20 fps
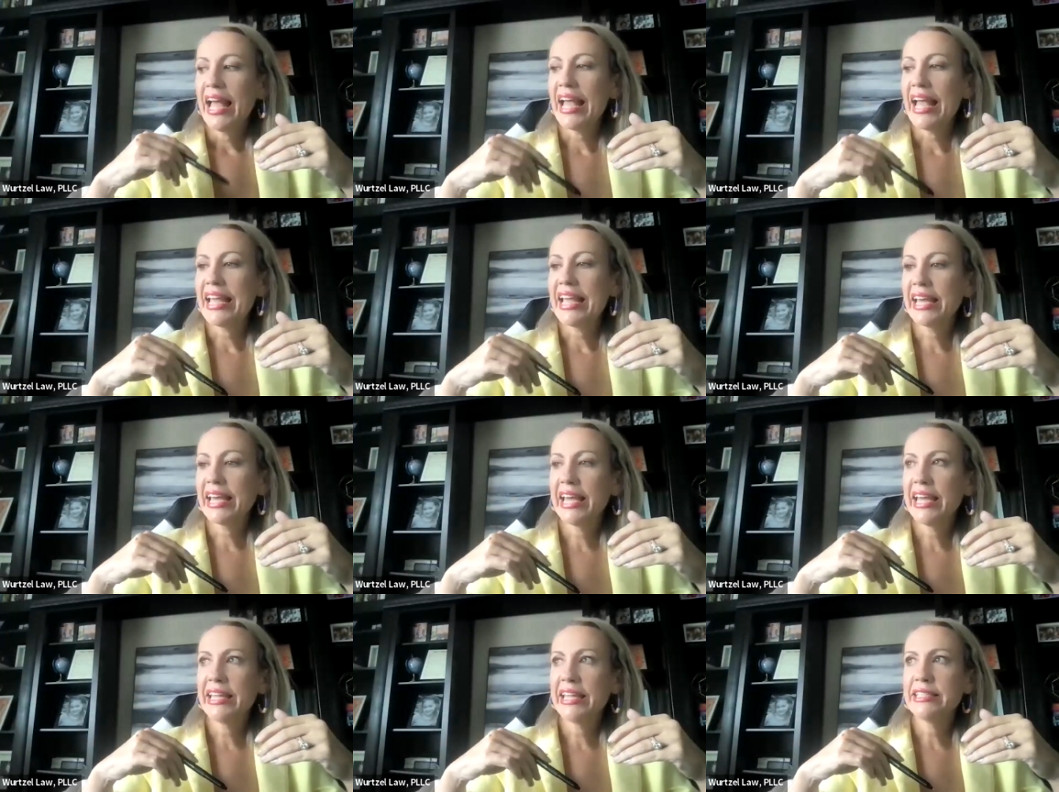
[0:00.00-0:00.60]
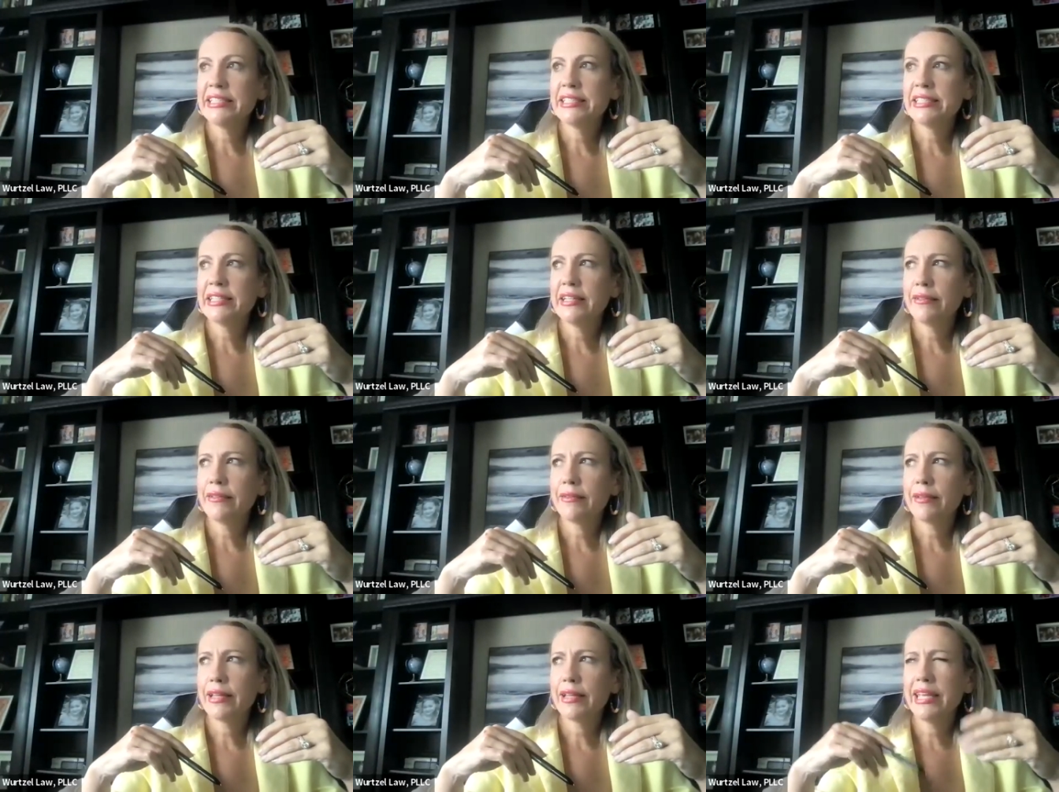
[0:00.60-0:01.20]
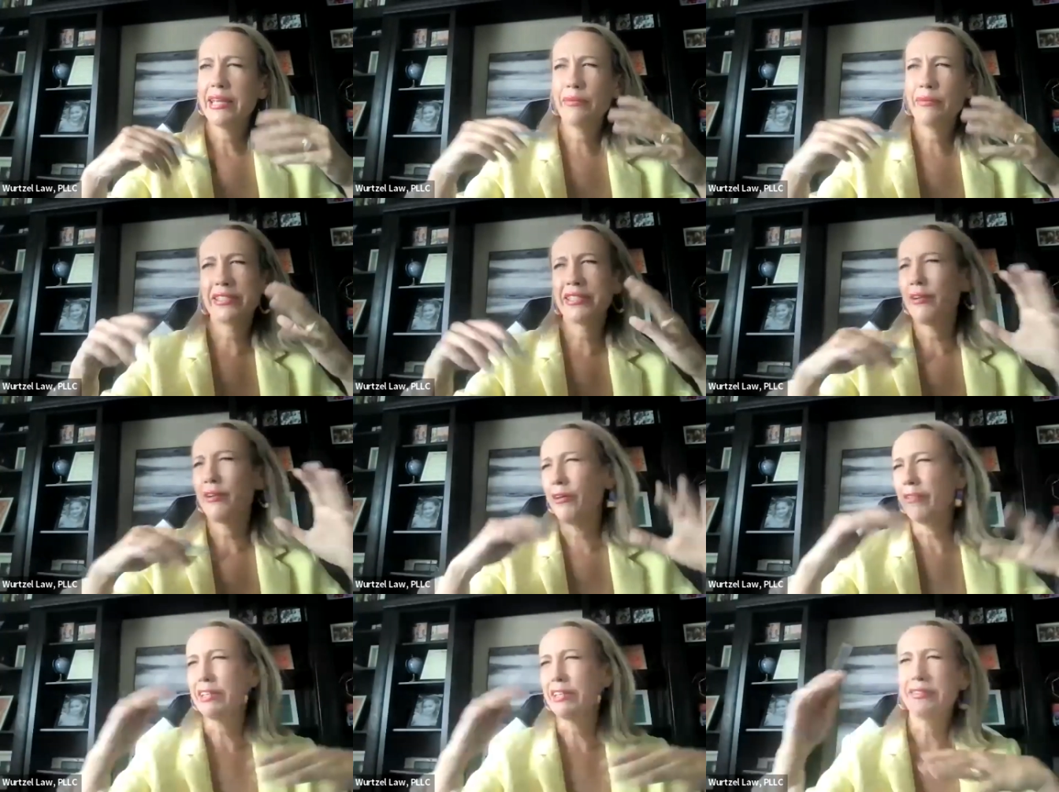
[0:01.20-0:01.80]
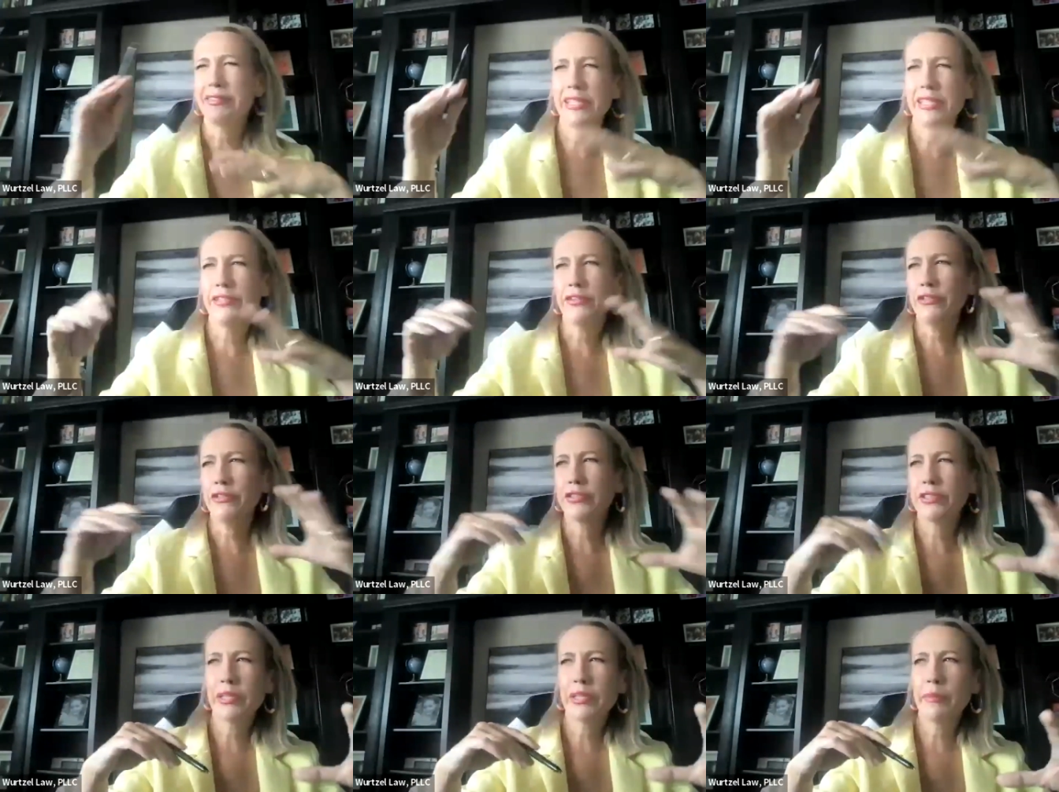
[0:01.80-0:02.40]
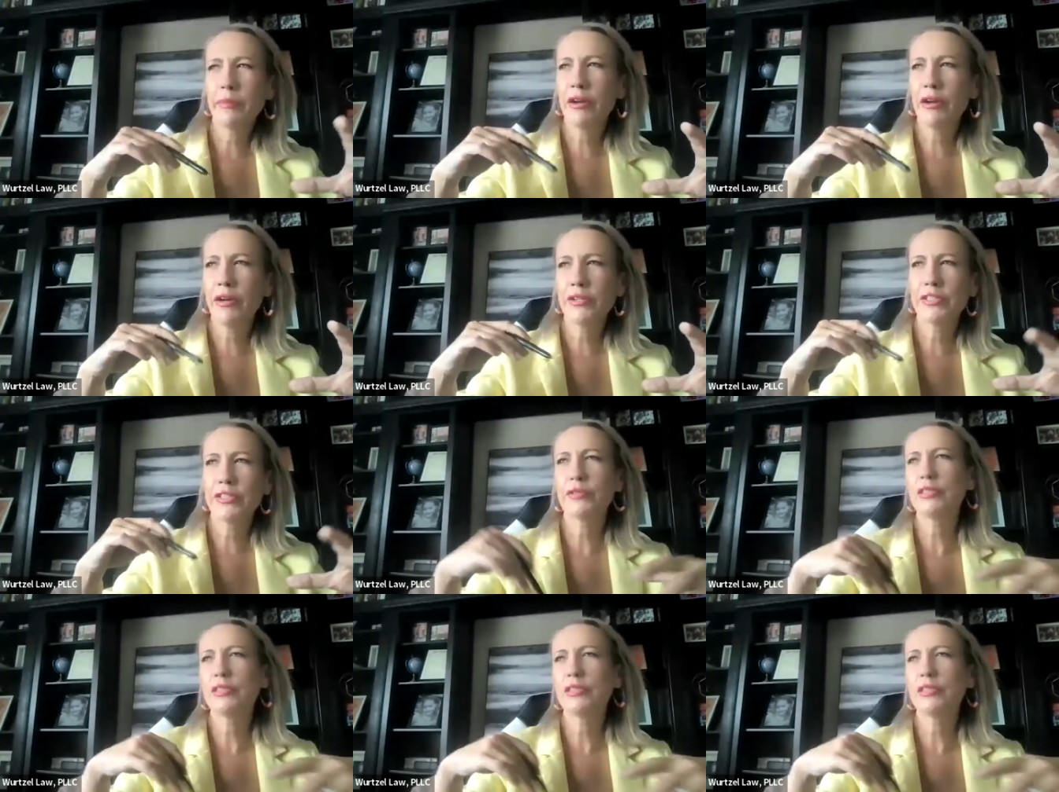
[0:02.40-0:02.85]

And he was in all these senior seminars.